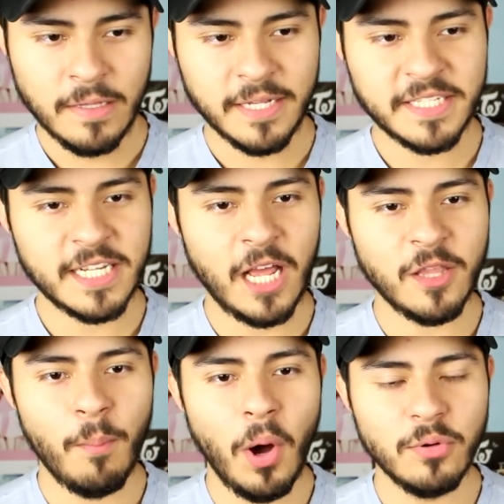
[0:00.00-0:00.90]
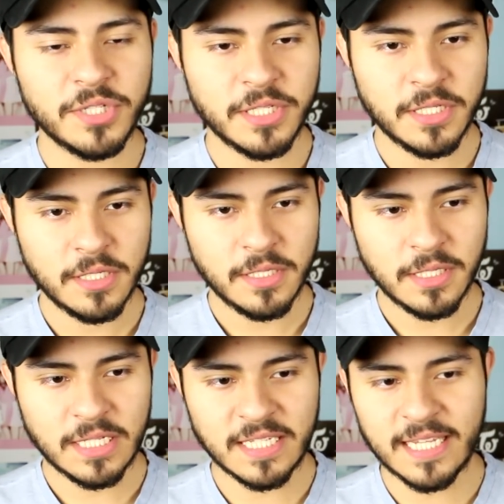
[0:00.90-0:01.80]
This is like the most
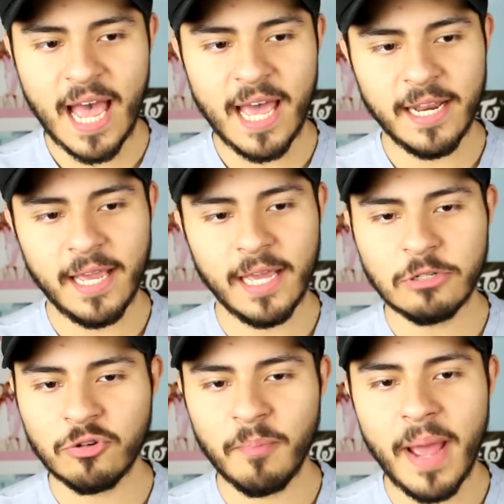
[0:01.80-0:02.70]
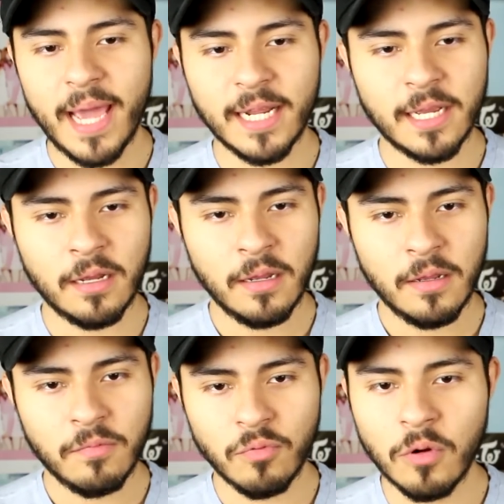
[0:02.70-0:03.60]
sad and dramatic
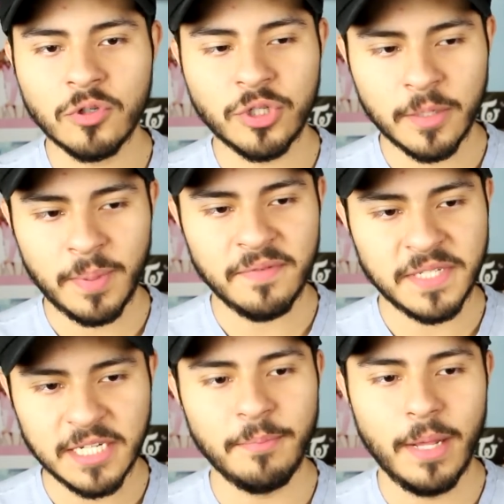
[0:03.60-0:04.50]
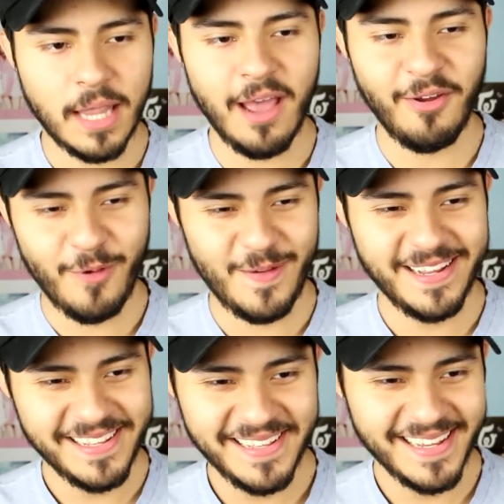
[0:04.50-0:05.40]
road trip I've seen in my life.
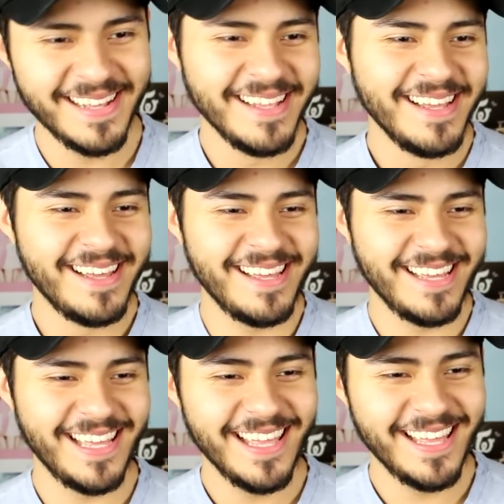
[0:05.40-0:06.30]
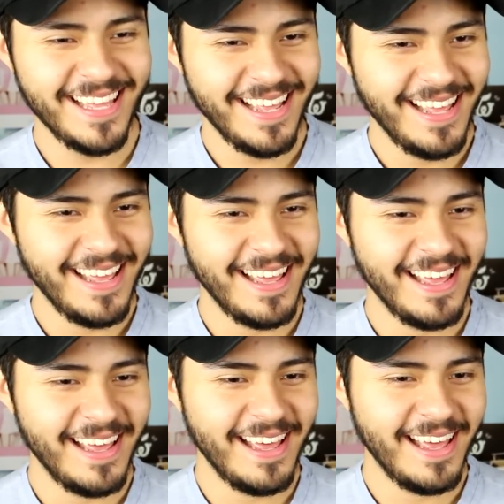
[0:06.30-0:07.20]

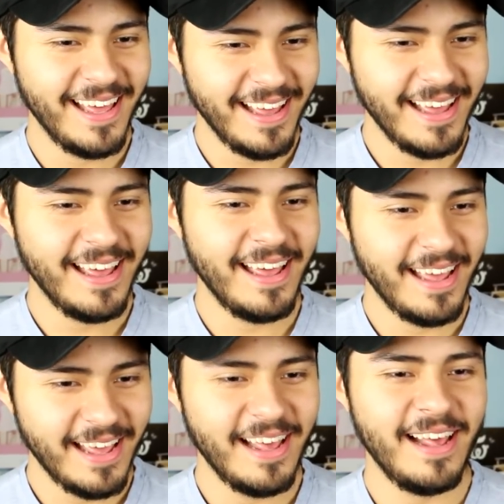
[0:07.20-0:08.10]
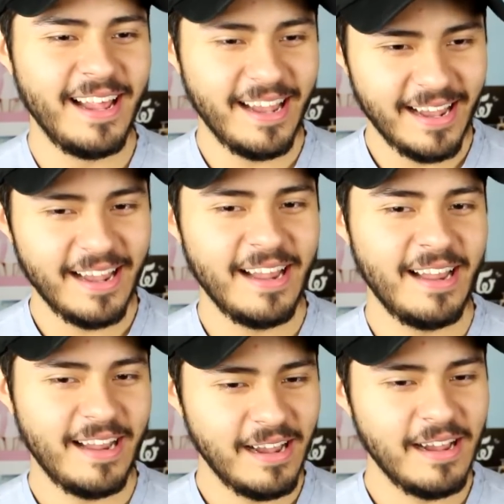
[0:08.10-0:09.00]

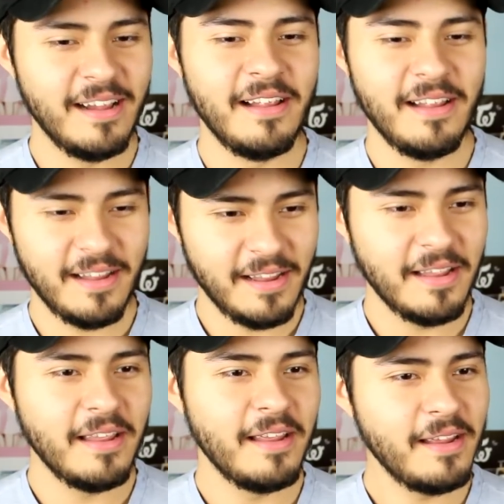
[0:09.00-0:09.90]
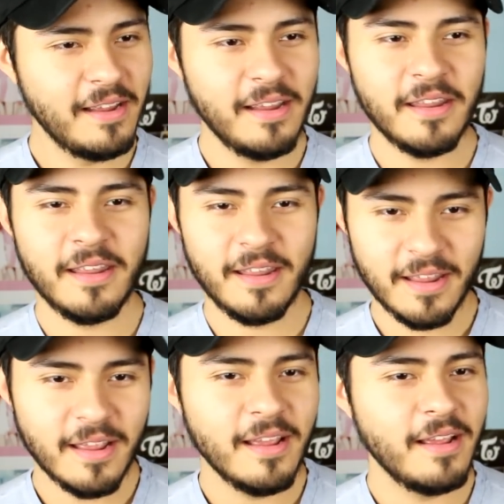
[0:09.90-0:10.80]

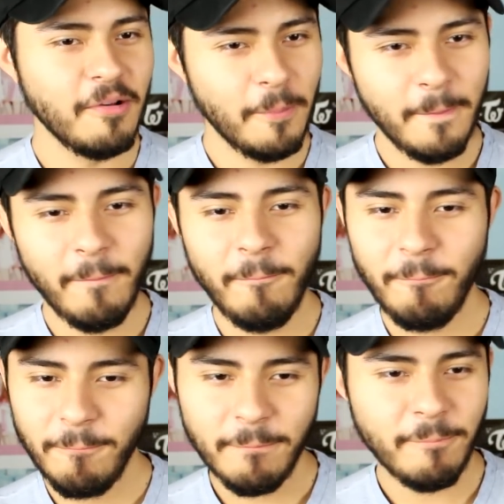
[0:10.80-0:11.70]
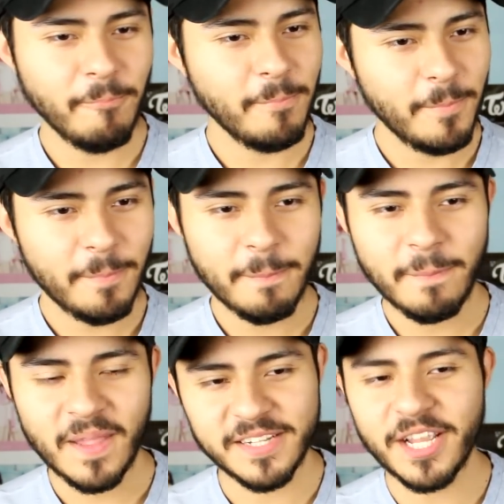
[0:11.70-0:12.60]

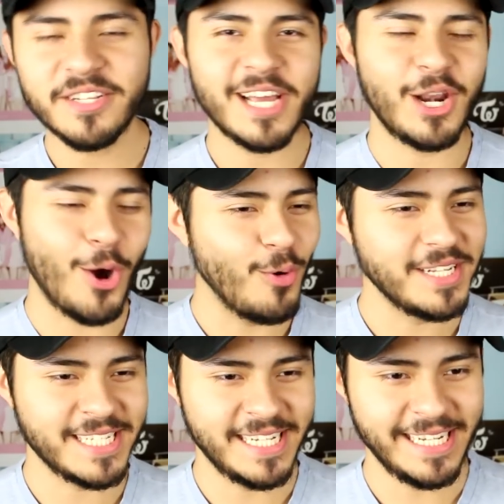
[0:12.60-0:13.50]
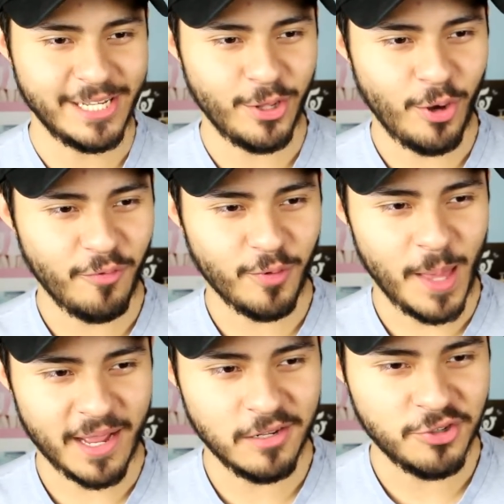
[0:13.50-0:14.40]
It sounds like an OST, you know, for
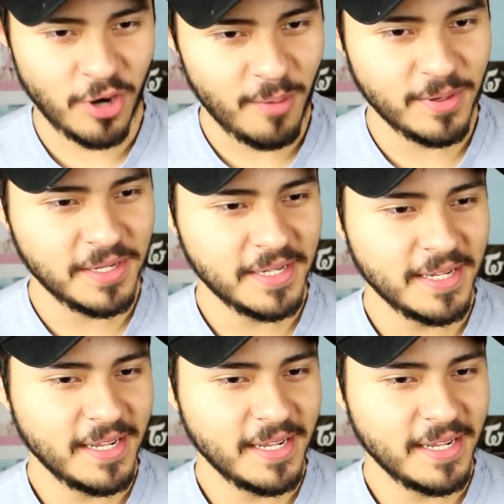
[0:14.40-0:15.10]
like a drama.